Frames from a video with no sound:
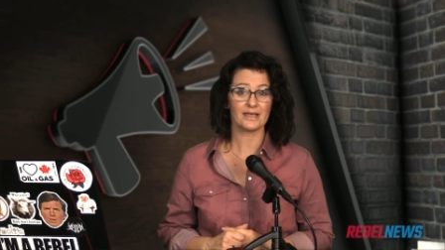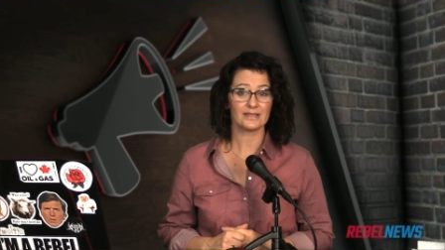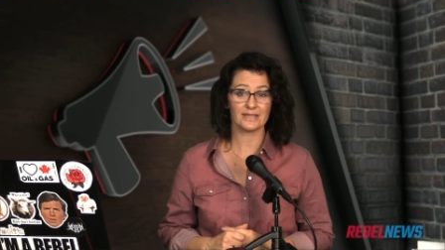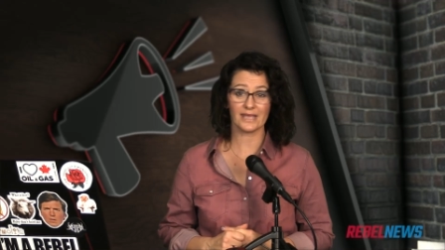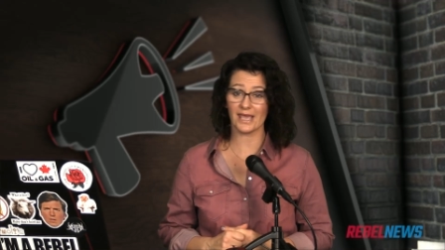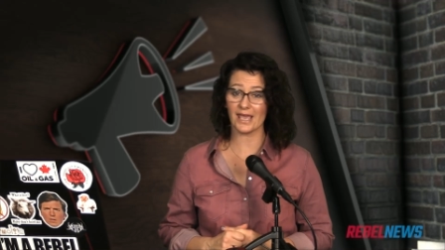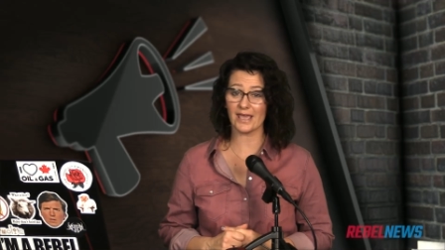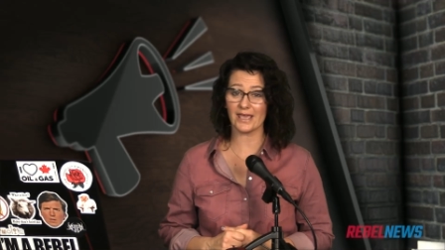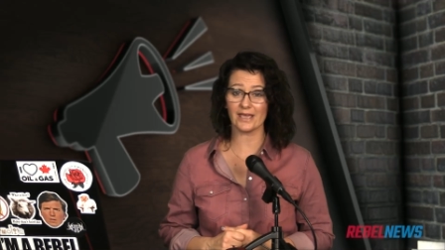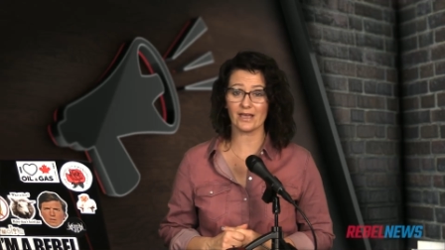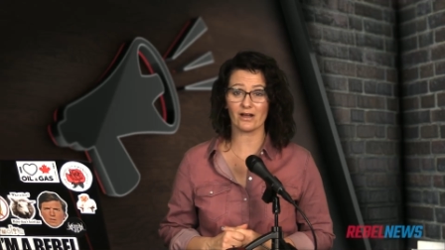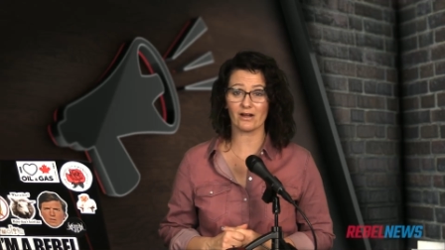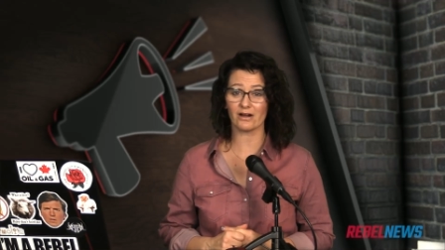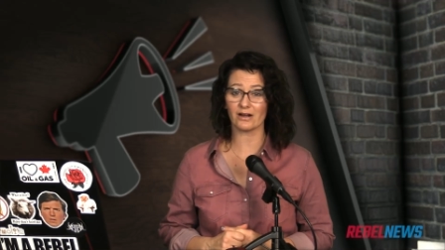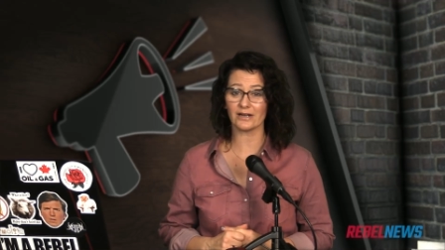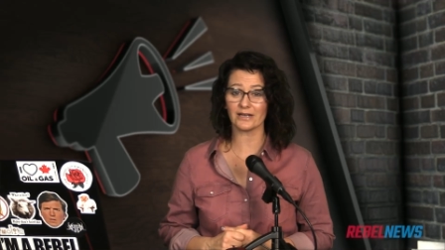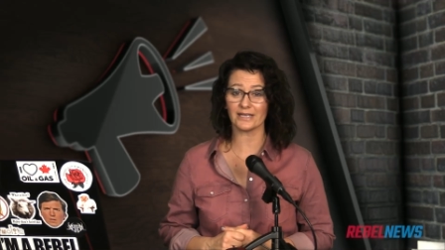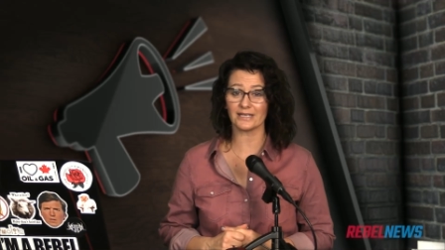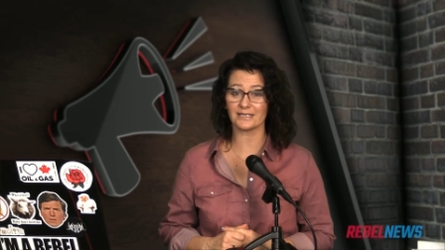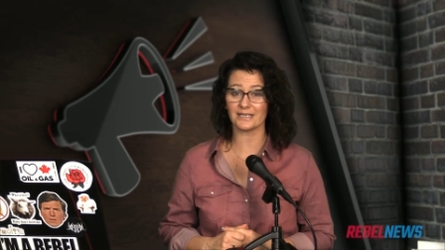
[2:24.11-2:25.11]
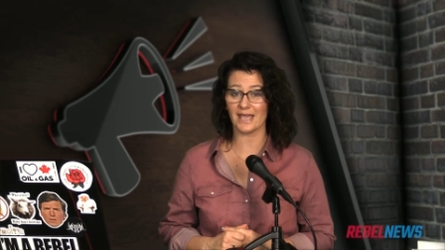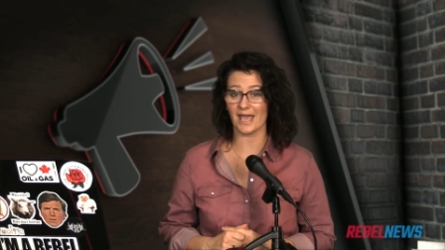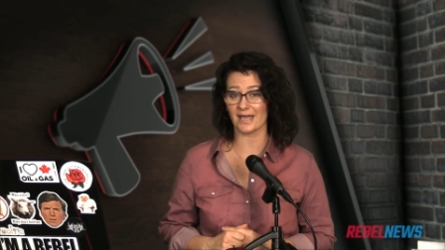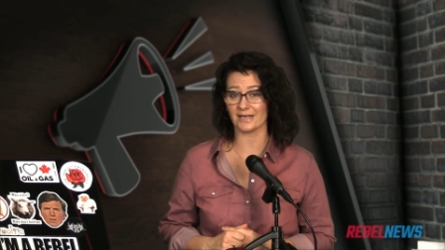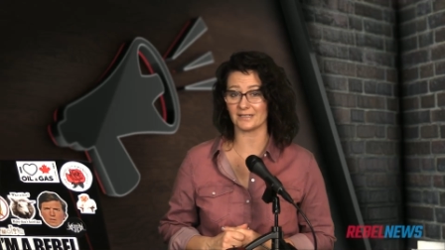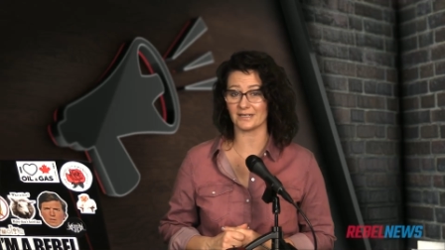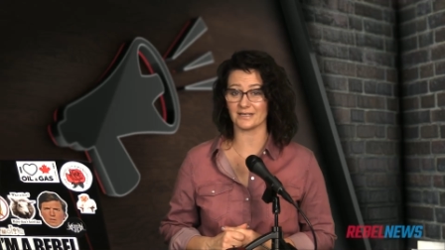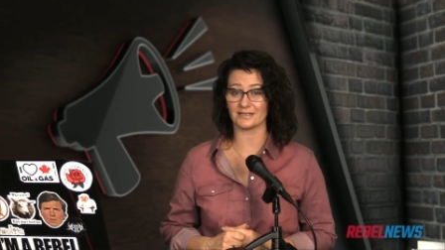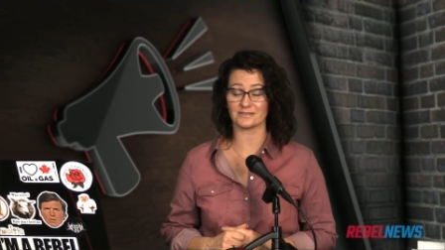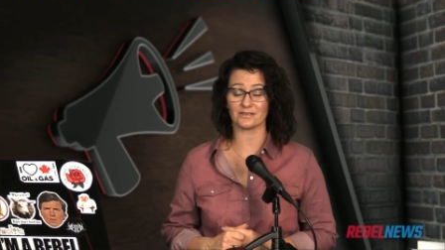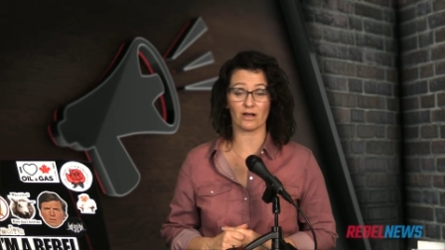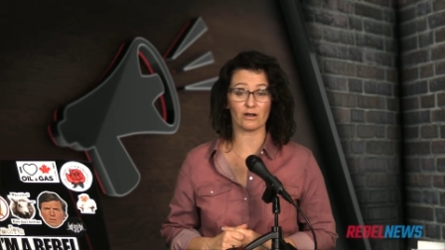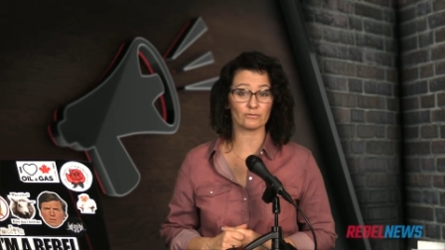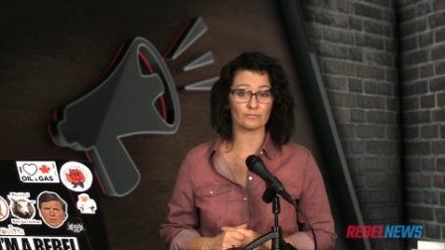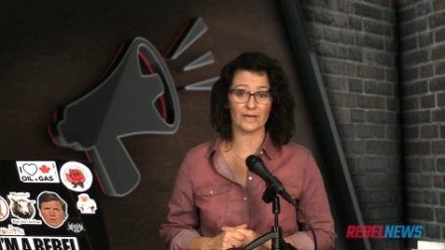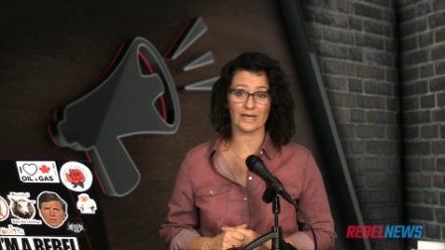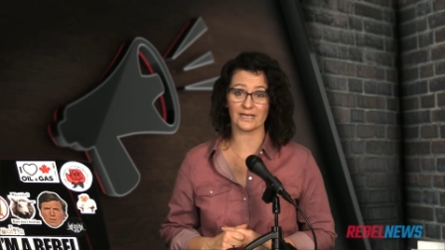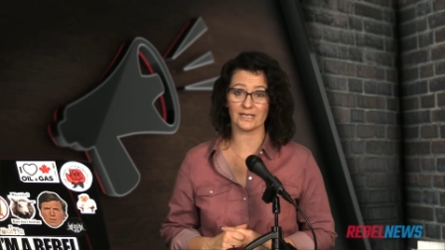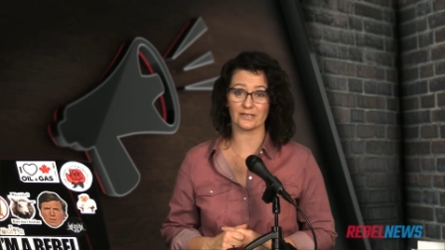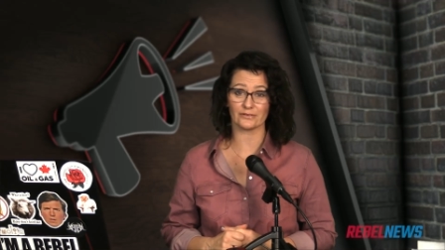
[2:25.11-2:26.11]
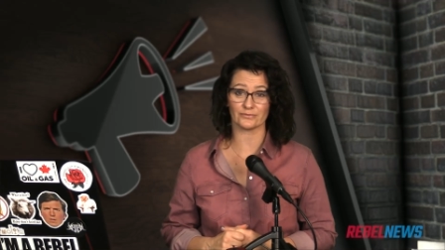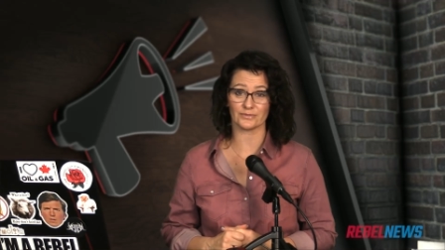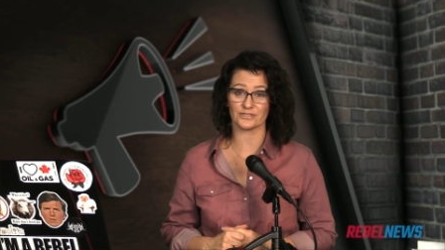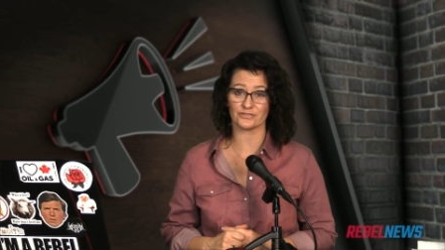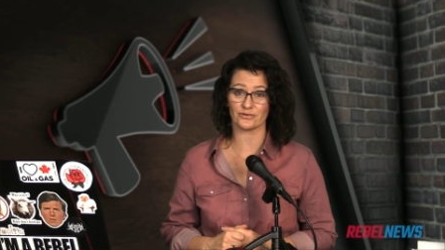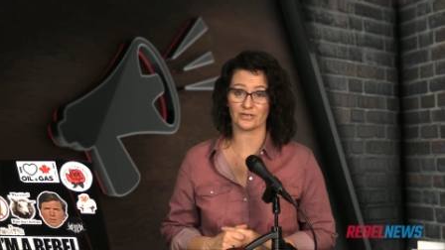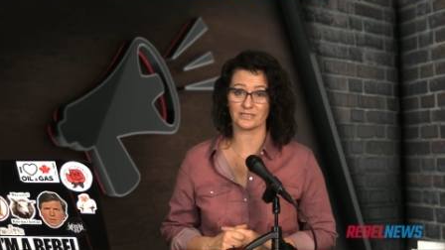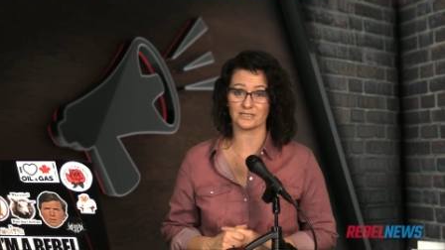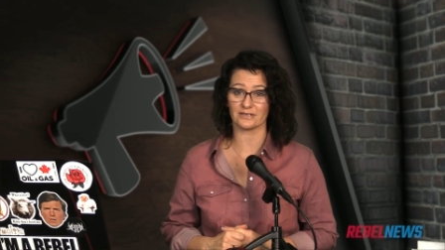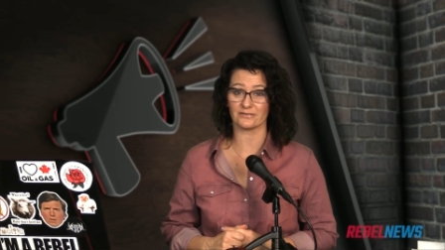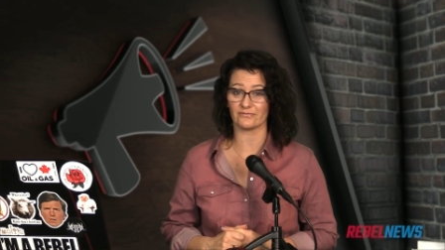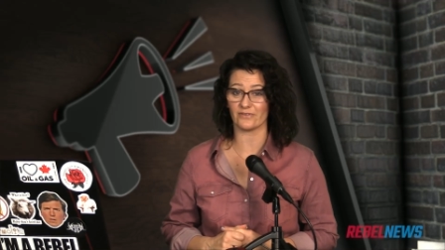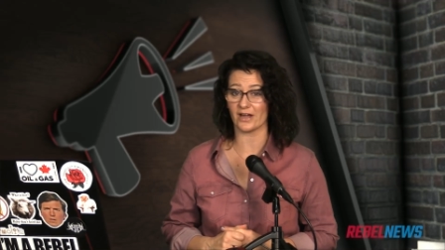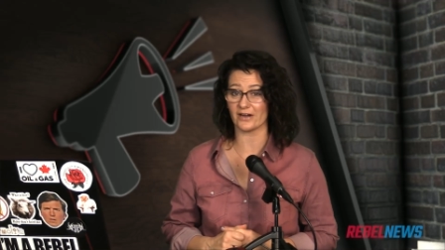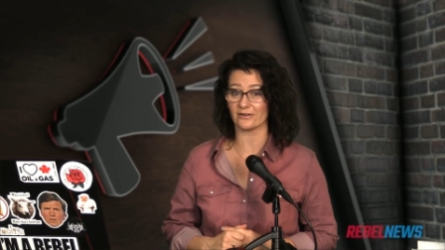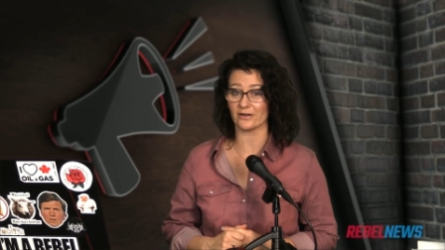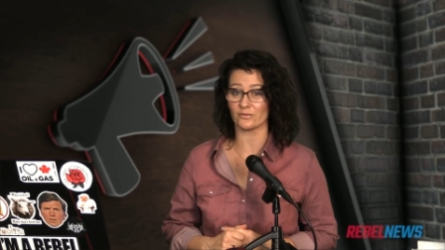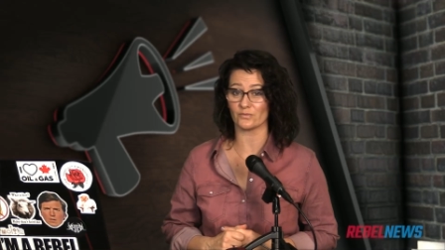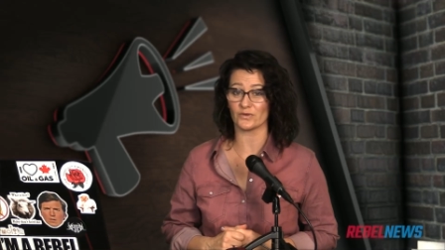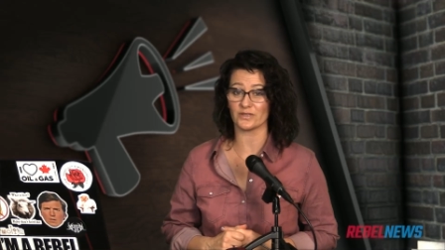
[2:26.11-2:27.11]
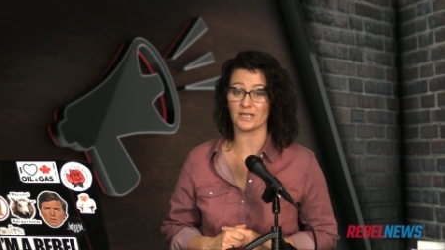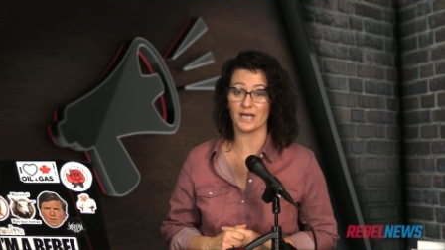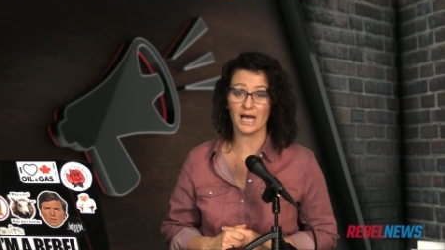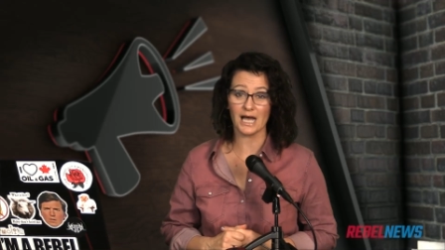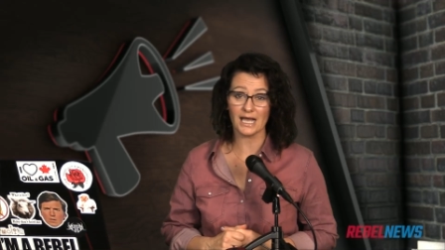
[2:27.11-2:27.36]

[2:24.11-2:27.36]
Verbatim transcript: The AR in Canada is already a restricted firearm with the